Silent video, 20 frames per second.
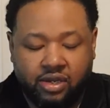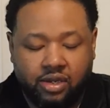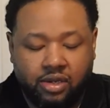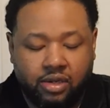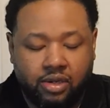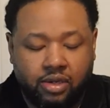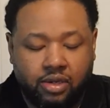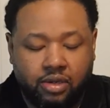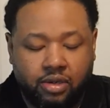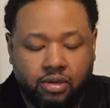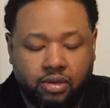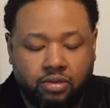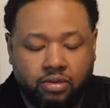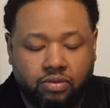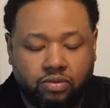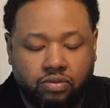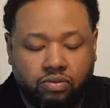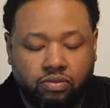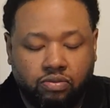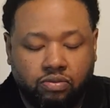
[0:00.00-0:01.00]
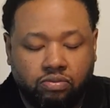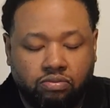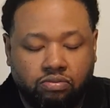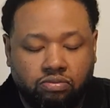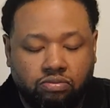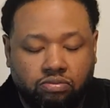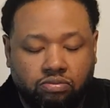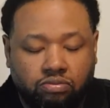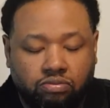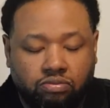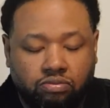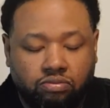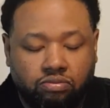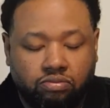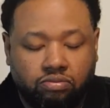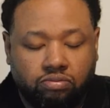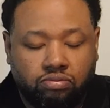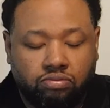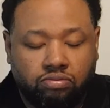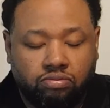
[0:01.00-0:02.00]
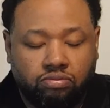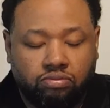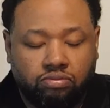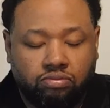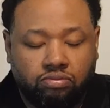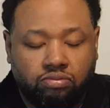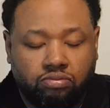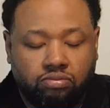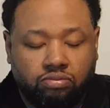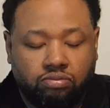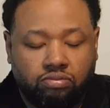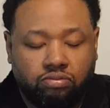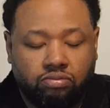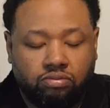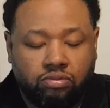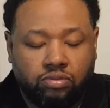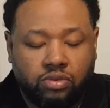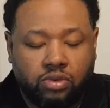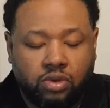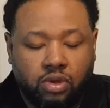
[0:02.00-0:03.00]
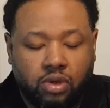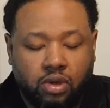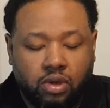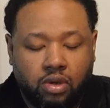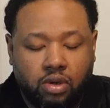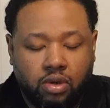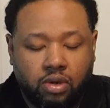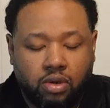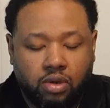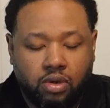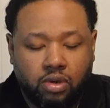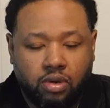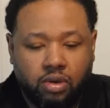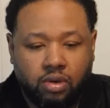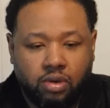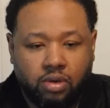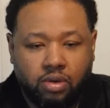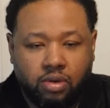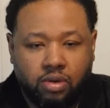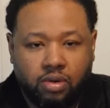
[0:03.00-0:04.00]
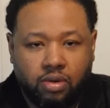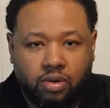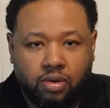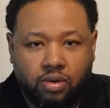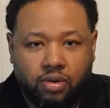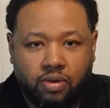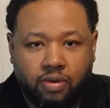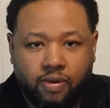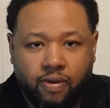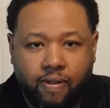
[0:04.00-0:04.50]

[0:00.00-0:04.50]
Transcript: (silence)